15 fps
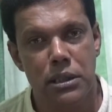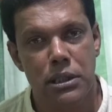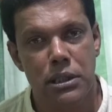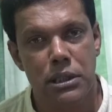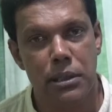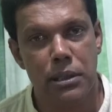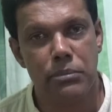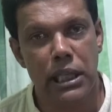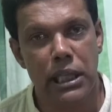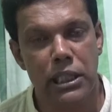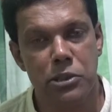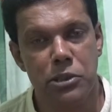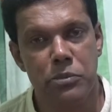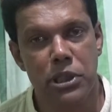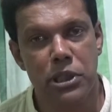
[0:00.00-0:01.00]

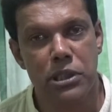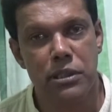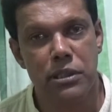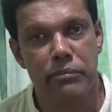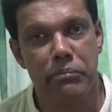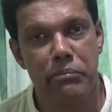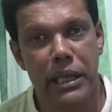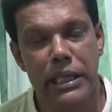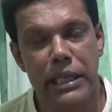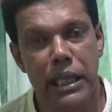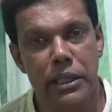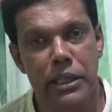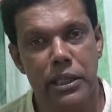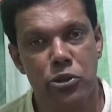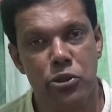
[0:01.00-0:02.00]
Sometimes because of many
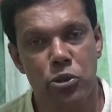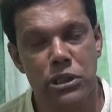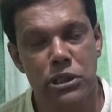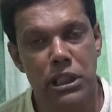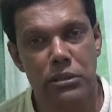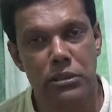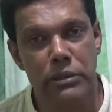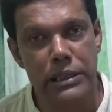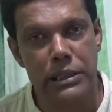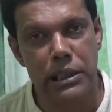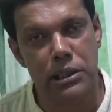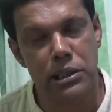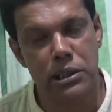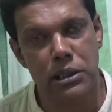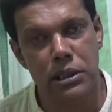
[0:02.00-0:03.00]
other social
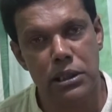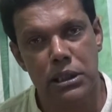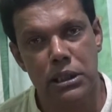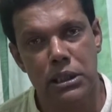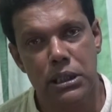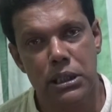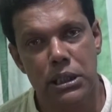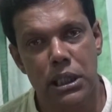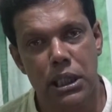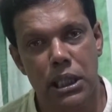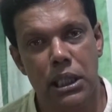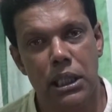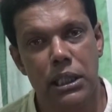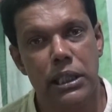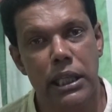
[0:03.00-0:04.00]
reasons,
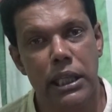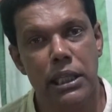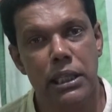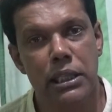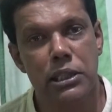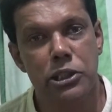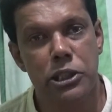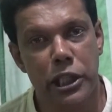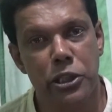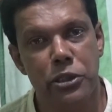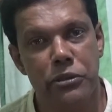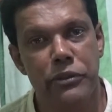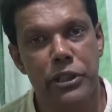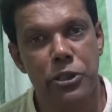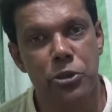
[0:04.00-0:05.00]
they tend
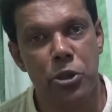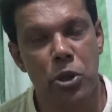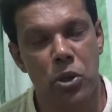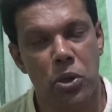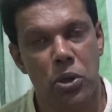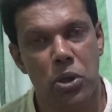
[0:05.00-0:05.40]
to withdraw.